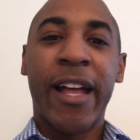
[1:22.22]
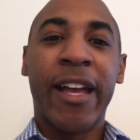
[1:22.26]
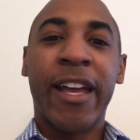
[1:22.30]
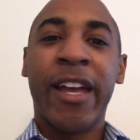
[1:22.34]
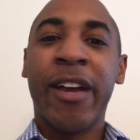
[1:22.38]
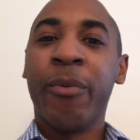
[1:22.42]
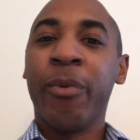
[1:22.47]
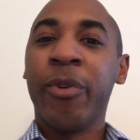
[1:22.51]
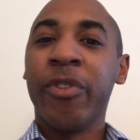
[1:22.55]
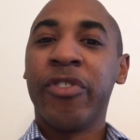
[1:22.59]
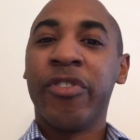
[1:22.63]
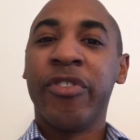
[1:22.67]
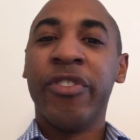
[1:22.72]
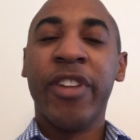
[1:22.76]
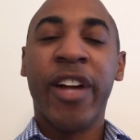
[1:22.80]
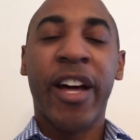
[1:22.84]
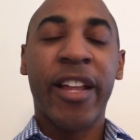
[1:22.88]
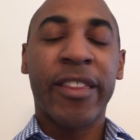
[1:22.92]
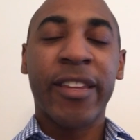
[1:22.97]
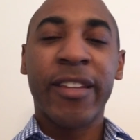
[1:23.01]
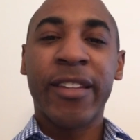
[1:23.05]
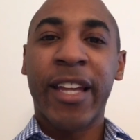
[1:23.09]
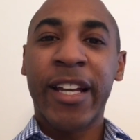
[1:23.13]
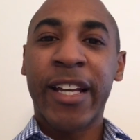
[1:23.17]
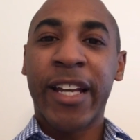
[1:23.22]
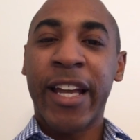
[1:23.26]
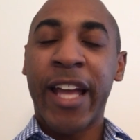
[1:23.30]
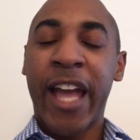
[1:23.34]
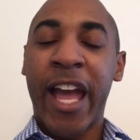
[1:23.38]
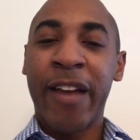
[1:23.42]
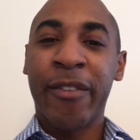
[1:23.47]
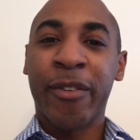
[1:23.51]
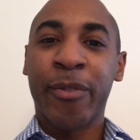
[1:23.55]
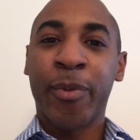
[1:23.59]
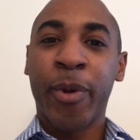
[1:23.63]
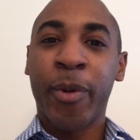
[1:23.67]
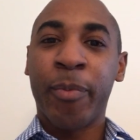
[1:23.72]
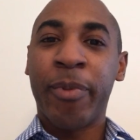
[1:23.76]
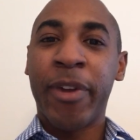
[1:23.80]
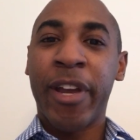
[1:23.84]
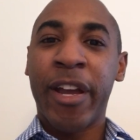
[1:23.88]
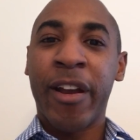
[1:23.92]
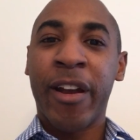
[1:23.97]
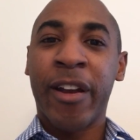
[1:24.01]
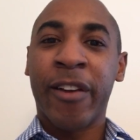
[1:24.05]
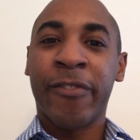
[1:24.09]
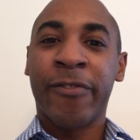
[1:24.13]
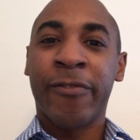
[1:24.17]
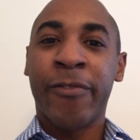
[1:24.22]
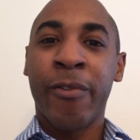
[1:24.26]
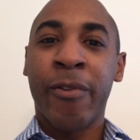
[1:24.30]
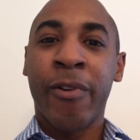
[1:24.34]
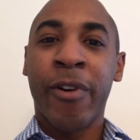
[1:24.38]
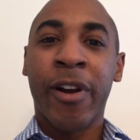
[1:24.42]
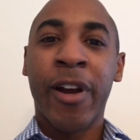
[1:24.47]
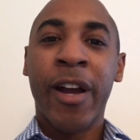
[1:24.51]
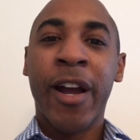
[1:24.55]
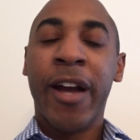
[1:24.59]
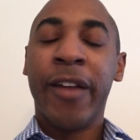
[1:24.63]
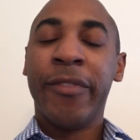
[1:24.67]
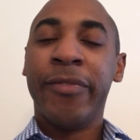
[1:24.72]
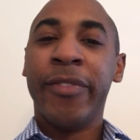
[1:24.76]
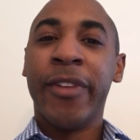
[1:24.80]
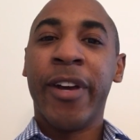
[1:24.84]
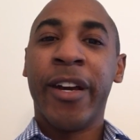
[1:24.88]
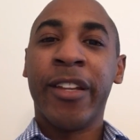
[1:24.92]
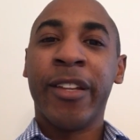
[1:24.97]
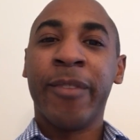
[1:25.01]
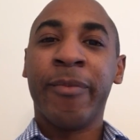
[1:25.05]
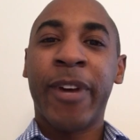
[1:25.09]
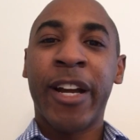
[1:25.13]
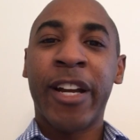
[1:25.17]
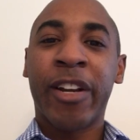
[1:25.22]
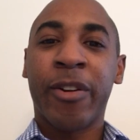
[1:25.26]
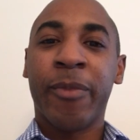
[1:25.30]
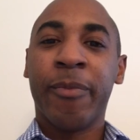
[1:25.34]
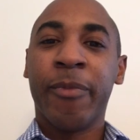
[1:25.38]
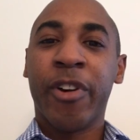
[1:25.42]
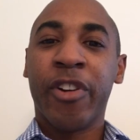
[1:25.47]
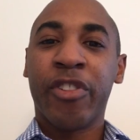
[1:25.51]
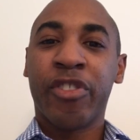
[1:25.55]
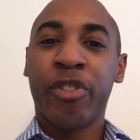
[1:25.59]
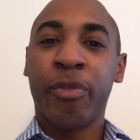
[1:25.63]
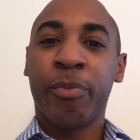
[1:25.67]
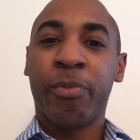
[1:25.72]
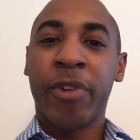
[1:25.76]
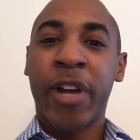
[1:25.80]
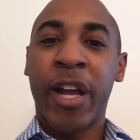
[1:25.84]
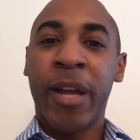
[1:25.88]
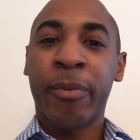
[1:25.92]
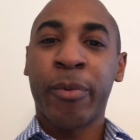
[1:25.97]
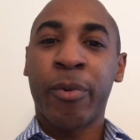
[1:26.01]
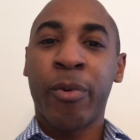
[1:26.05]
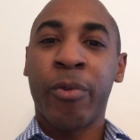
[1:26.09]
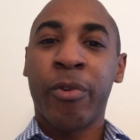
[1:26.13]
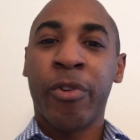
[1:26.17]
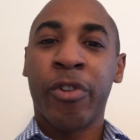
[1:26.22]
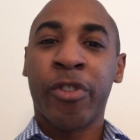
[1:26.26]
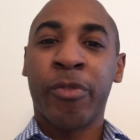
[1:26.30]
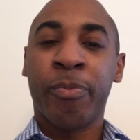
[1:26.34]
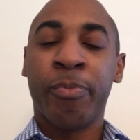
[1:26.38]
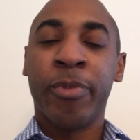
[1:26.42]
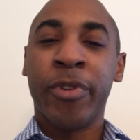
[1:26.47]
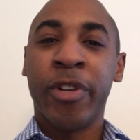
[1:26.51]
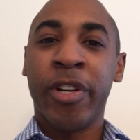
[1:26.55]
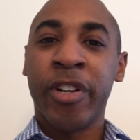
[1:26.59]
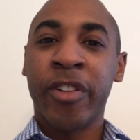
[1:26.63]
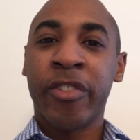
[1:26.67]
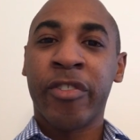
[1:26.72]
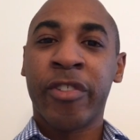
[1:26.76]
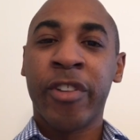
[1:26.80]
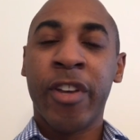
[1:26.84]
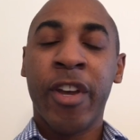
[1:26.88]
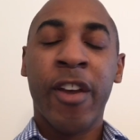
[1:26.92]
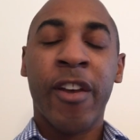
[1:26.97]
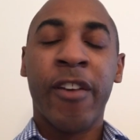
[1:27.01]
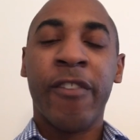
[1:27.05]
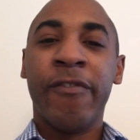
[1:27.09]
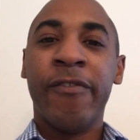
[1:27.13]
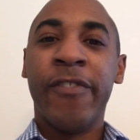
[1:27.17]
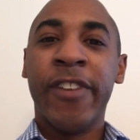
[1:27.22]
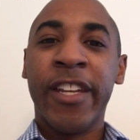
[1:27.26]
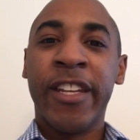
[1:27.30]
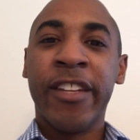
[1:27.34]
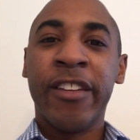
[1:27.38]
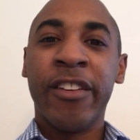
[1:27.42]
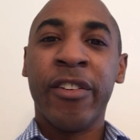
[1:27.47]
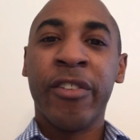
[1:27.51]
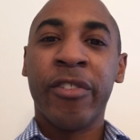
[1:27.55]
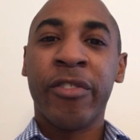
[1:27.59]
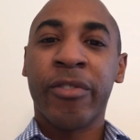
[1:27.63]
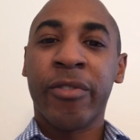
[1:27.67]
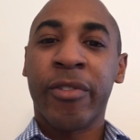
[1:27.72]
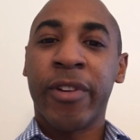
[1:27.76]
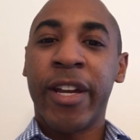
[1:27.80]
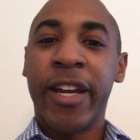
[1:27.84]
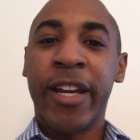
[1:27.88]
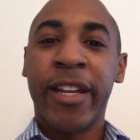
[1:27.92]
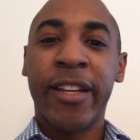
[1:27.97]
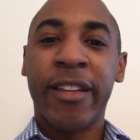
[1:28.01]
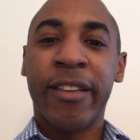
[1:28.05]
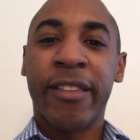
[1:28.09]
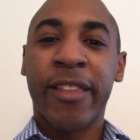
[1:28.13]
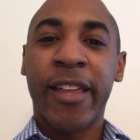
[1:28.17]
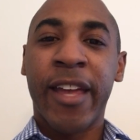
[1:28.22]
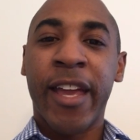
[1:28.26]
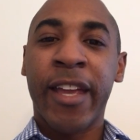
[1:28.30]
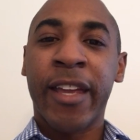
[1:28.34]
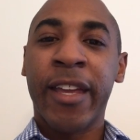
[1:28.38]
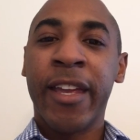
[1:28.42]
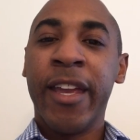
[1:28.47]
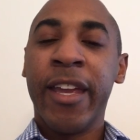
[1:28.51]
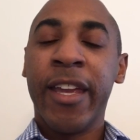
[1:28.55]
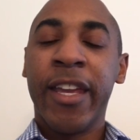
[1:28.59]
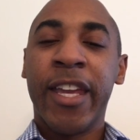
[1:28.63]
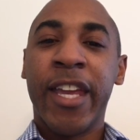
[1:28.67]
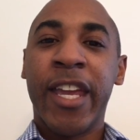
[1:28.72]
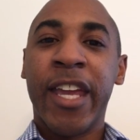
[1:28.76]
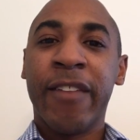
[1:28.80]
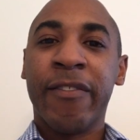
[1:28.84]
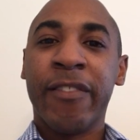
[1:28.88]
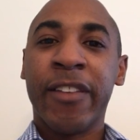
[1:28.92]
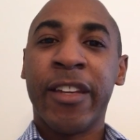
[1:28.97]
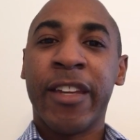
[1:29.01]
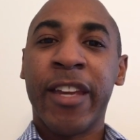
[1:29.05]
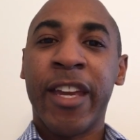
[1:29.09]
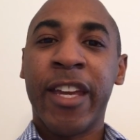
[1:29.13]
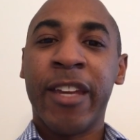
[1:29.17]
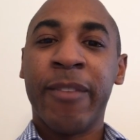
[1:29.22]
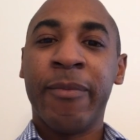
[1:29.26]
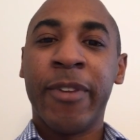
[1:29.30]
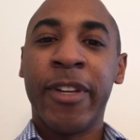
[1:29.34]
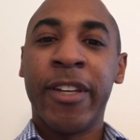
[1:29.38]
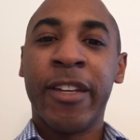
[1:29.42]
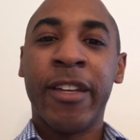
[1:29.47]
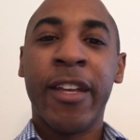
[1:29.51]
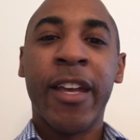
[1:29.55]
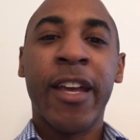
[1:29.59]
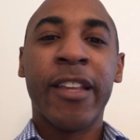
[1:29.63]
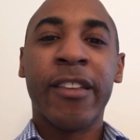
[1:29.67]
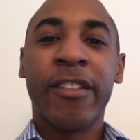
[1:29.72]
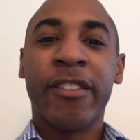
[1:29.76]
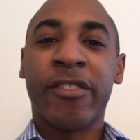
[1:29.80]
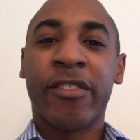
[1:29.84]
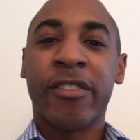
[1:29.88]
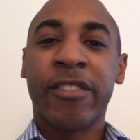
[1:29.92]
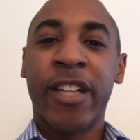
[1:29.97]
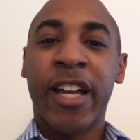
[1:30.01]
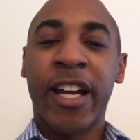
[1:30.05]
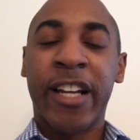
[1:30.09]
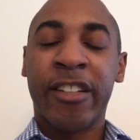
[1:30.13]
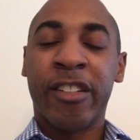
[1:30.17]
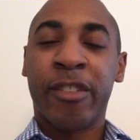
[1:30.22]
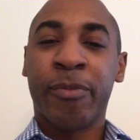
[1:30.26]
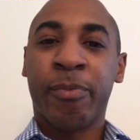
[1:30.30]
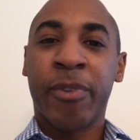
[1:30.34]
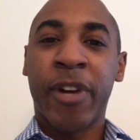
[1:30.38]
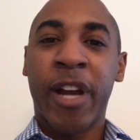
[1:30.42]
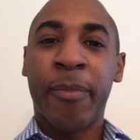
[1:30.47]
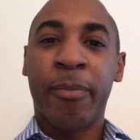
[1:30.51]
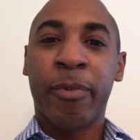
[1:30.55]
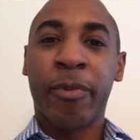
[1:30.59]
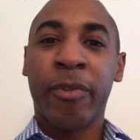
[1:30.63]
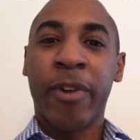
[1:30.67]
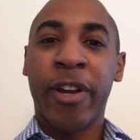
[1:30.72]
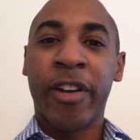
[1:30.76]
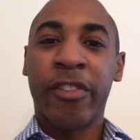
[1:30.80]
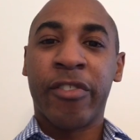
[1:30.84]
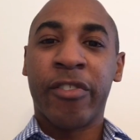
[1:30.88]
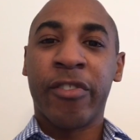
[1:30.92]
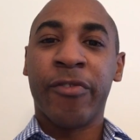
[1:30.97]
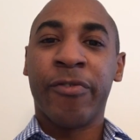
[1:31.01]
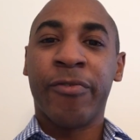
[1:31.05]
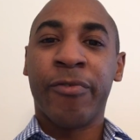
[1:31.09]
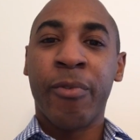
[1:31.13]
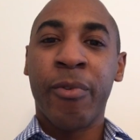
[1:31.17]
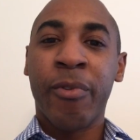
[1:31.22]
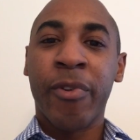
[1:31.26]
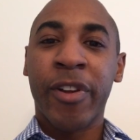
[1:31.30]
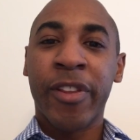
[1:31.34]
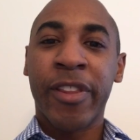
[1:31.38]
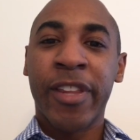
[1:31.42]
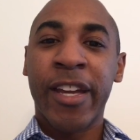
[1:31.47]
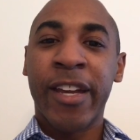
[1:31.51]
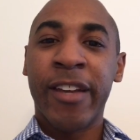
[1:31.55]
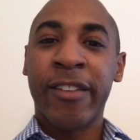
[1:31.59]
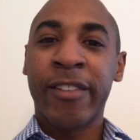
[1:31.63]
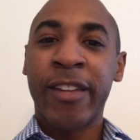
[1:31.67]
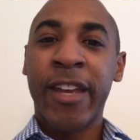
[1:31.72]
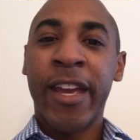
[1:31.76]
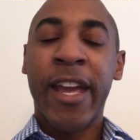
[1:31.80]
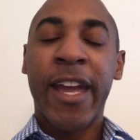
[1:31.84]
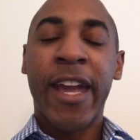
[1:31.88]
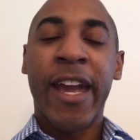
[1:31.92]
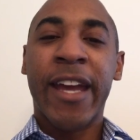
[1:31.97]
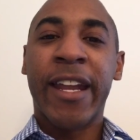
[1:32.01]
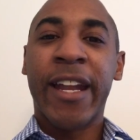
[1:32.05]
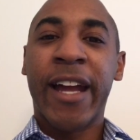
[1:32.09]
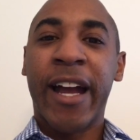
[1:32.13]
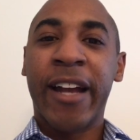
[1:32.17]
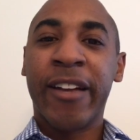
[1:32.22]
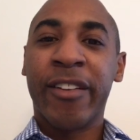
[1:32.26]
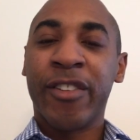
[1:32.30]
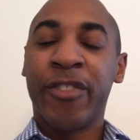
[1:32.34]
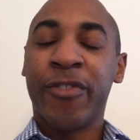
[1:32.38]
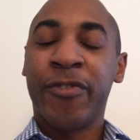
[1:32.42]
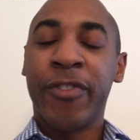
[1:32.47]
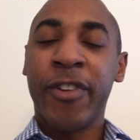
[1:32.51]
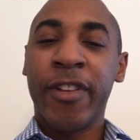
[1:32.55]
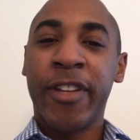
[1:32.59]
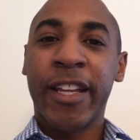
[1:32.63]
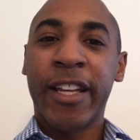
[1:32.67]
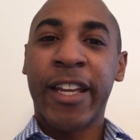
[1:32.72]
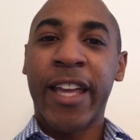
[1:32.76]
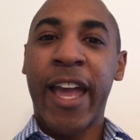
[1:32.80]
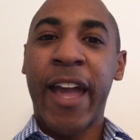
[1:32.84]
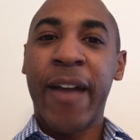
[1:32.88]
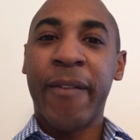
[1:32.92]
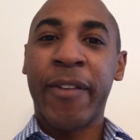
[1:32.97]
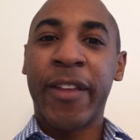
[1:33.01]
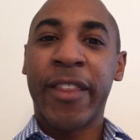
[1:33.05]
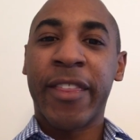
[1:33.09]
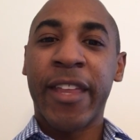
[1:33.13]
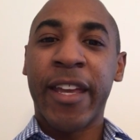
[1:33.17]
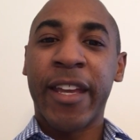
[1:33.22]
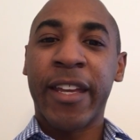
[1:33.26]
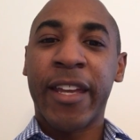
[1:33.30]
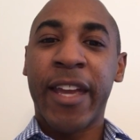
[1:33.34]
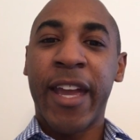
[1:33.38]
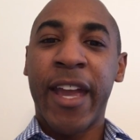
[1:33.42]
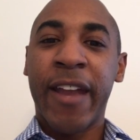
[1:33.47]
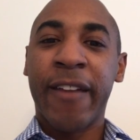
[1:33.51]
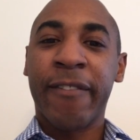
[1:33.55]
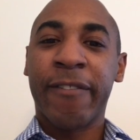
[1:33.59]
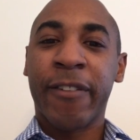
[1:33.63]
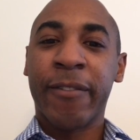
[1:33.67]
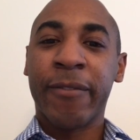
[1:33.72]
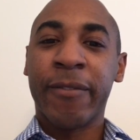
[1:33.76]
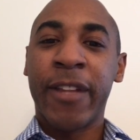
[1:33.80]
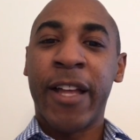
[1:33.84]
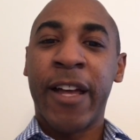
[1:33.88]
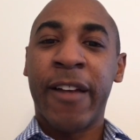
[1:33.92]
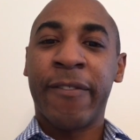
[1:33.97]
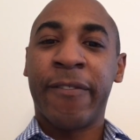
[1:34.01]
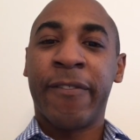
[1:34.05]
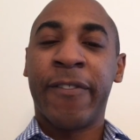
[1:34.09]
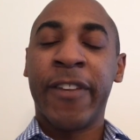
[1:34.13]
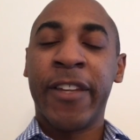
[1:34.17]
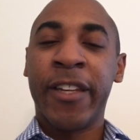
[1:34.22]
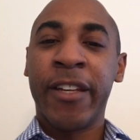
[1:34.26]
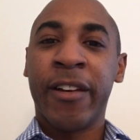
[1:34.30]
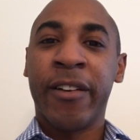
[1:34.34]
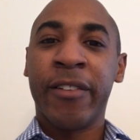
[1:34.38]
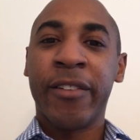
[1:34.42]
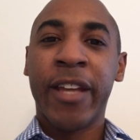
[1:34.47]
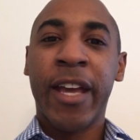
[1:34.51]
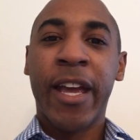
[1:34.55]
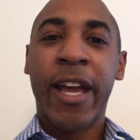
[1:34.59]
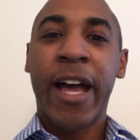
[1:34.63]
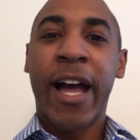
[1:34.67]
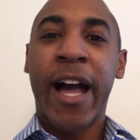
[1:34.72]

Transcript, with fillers: it was nothing like I ever prepared for. None of my commercial prep course books, videos, or anything even gave me the slightest preparation for this, and I just feel like everything came from left field.